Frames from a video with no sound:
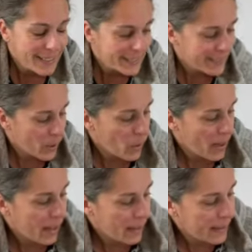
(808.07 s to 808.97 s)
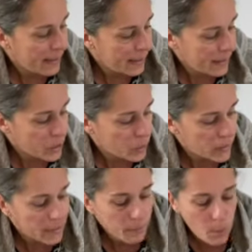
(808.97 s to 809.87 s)
So I
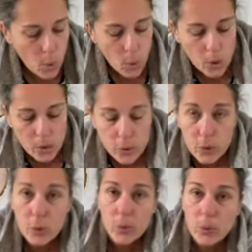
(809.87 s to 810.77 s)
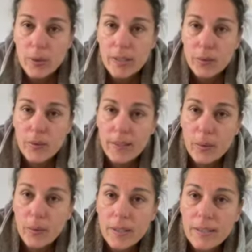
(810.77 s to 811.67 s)
actually pour the glue in those little